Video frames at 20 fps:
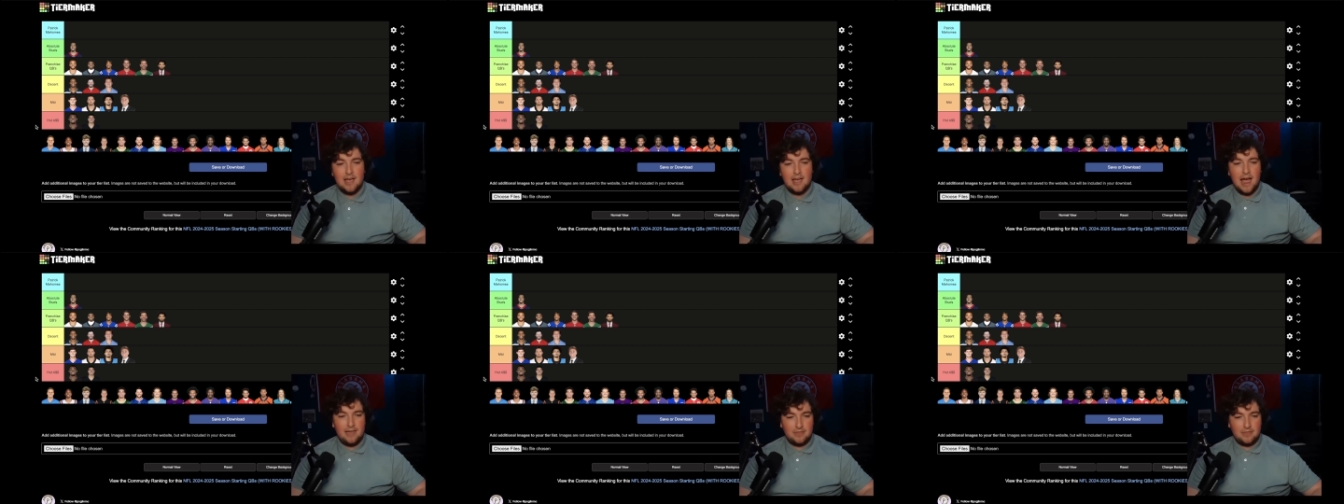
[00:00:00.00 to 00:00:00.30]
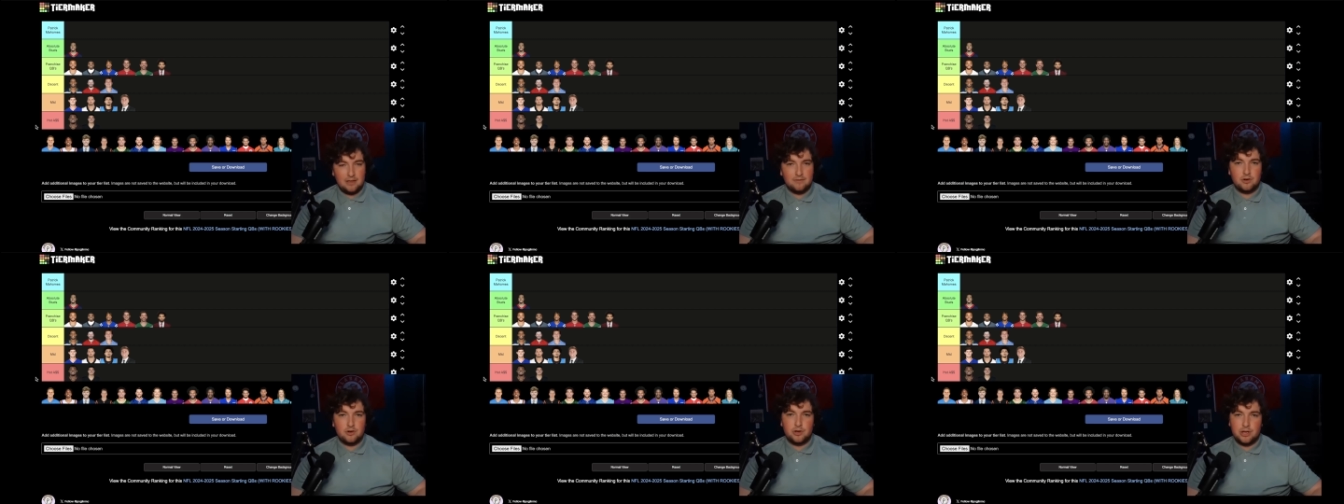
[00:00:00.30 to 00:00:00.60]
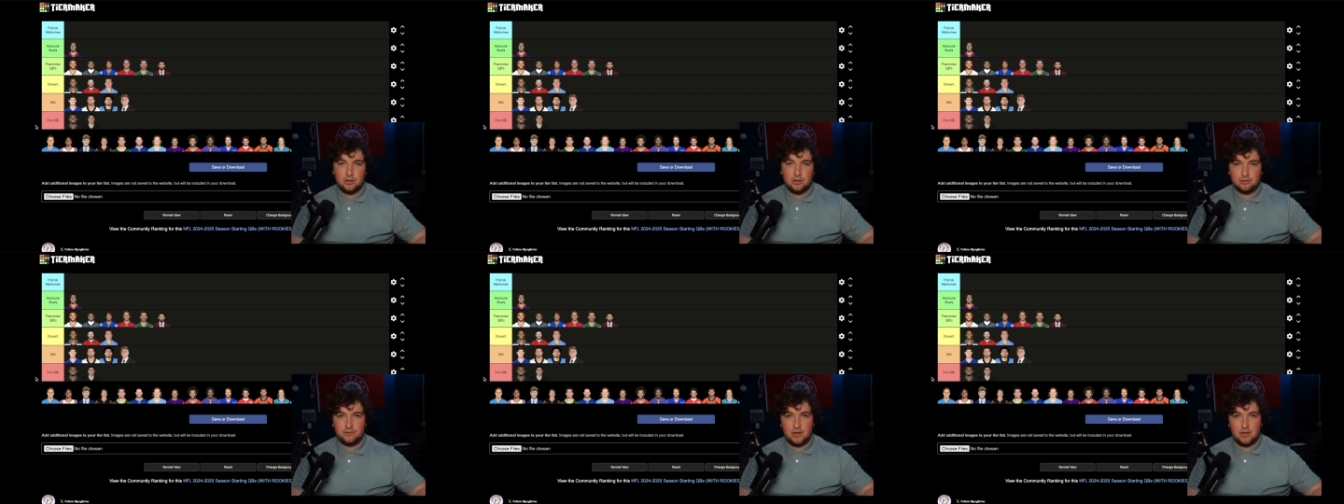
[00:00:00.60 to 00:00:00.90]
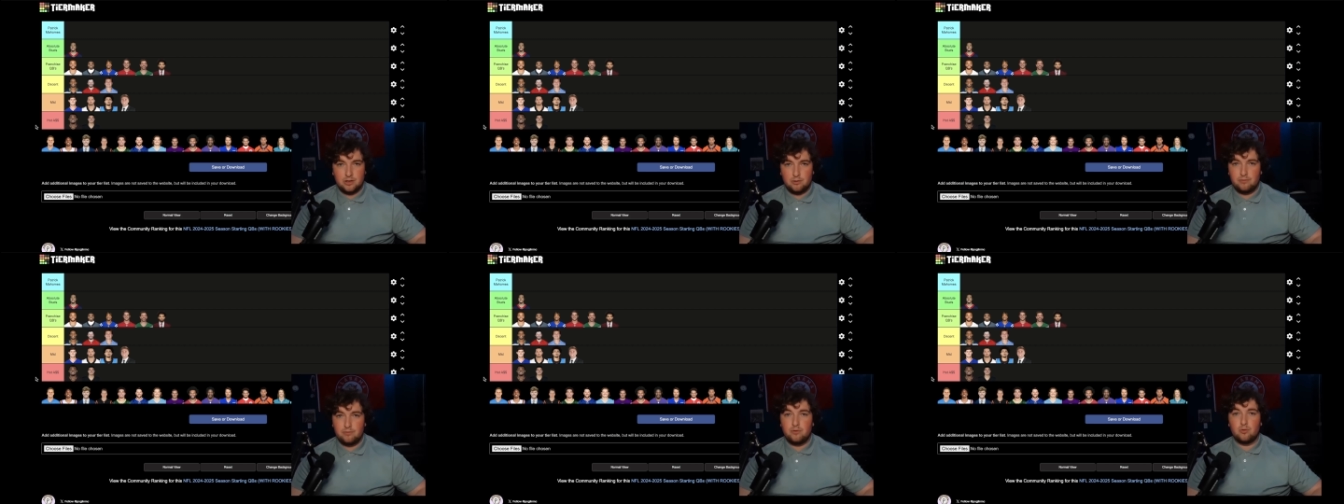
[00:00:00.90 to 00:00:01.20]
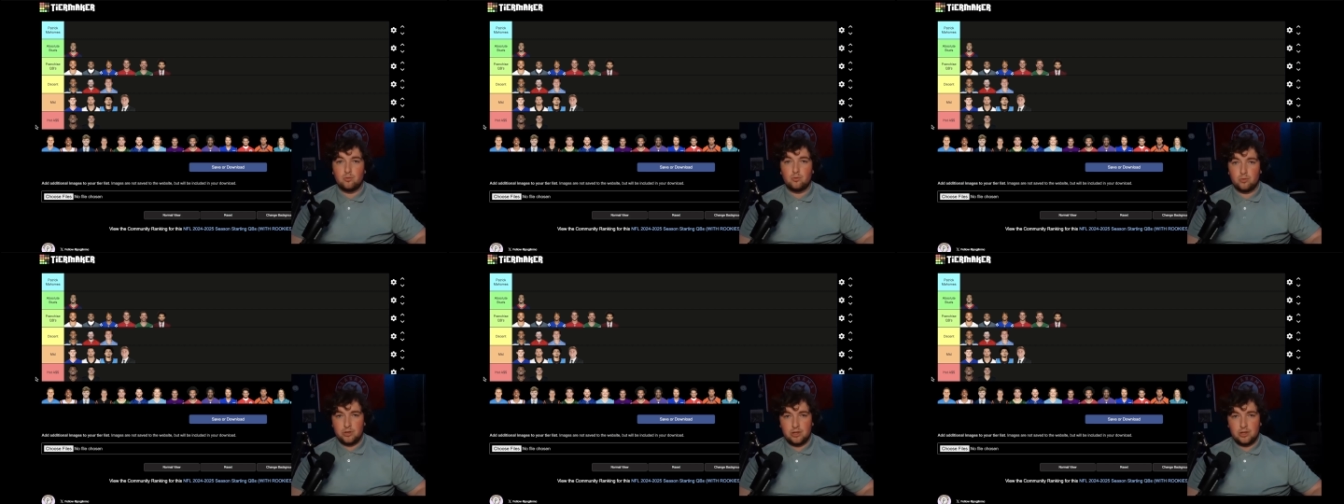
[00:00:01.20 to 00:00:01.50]
I think if you're an Eagles fan, you feel
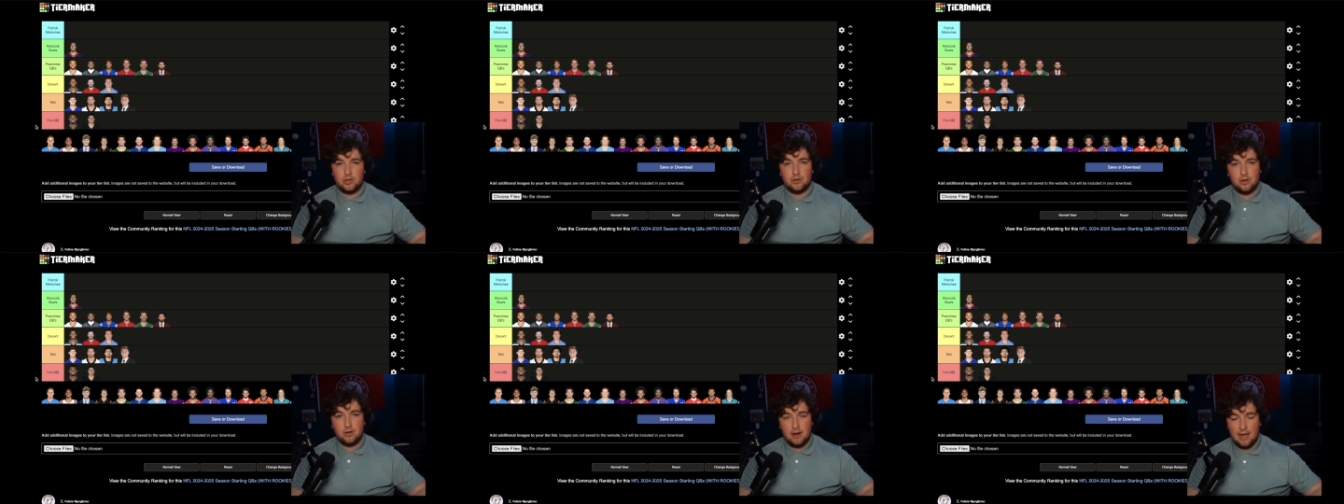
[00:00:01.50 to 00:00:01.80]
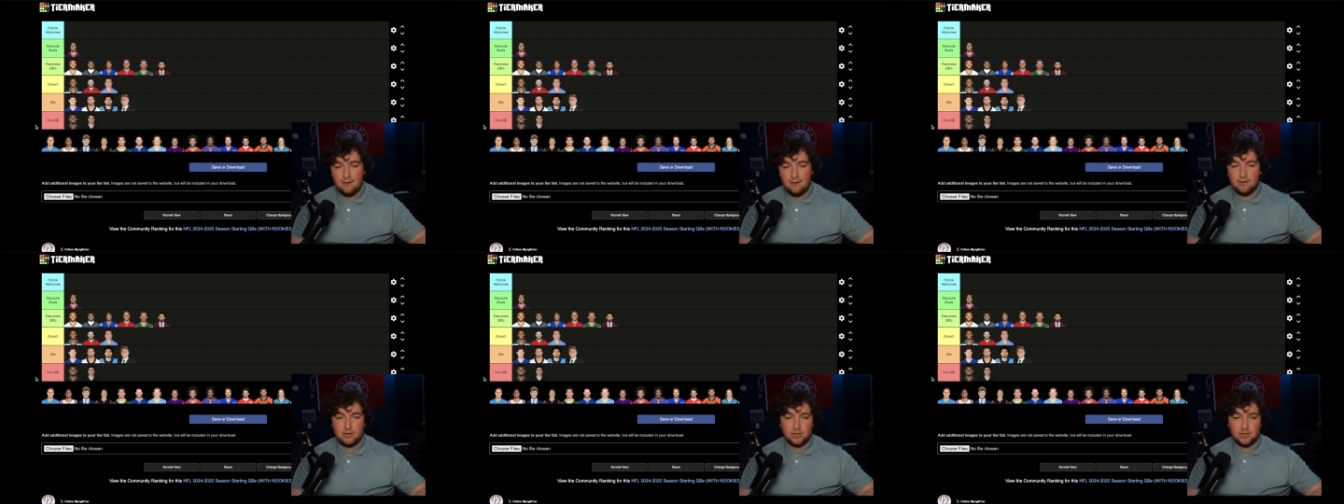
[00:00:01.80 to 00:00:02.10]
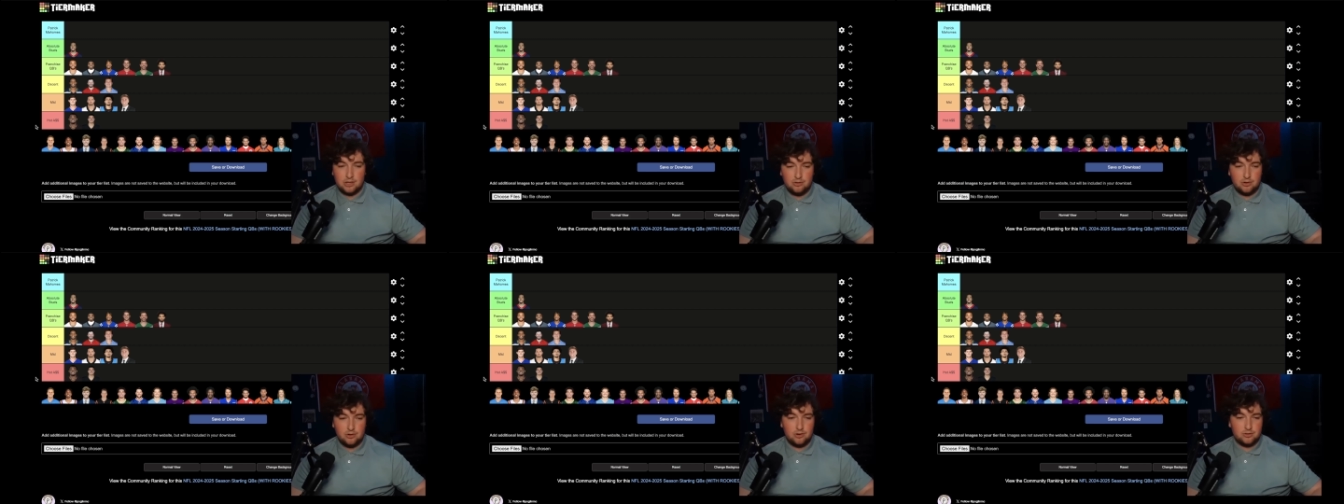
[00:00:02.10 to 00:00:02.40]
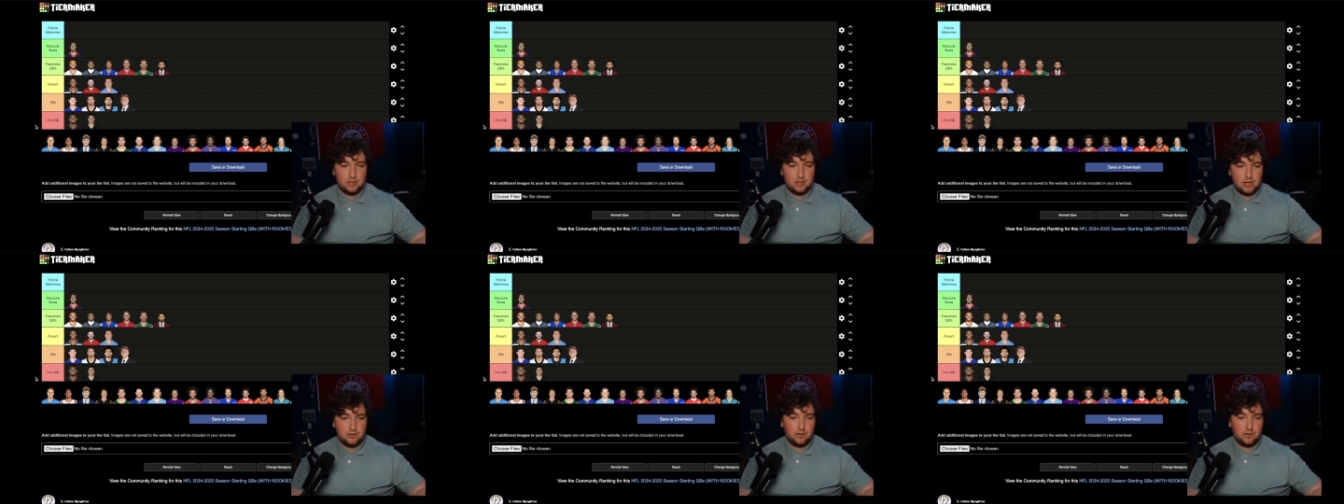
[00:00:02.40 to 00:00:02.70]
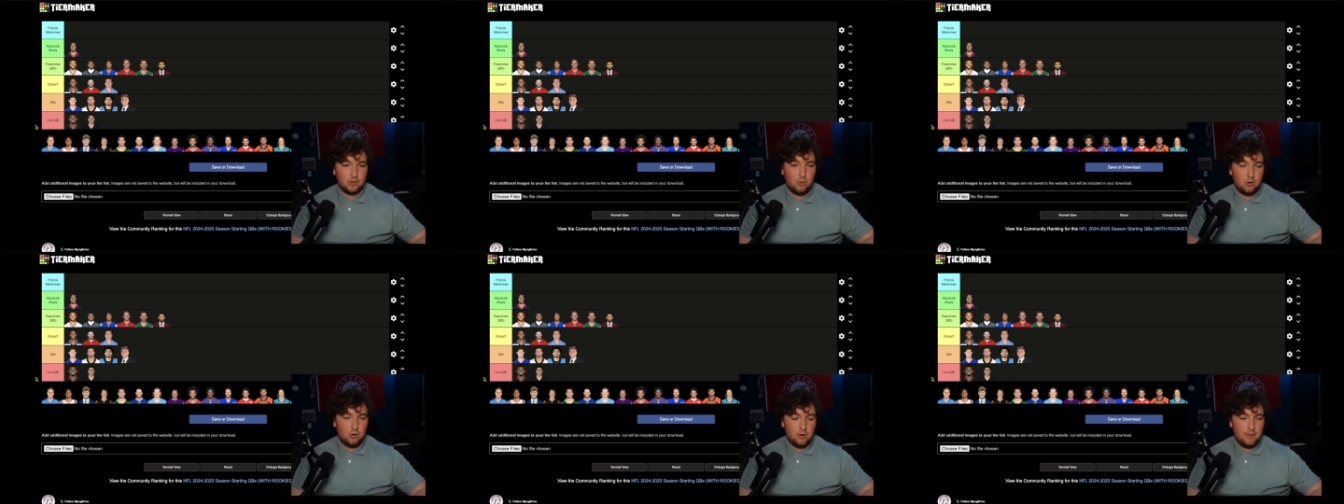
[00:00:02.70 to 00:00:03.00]
really good having Jalen Hurts as your
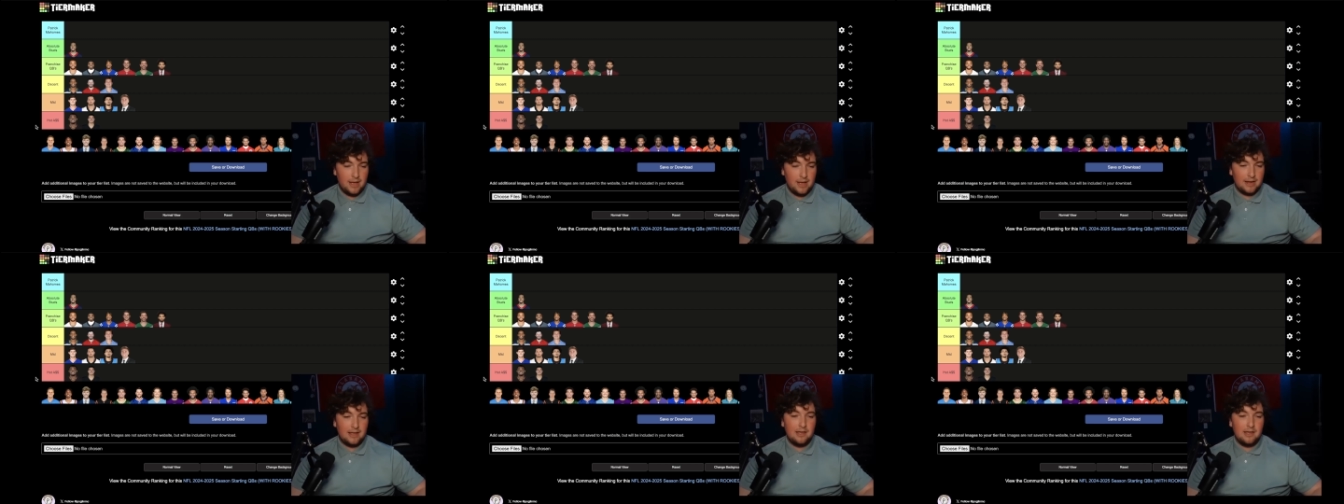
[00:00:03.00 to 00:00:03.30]
quarterback.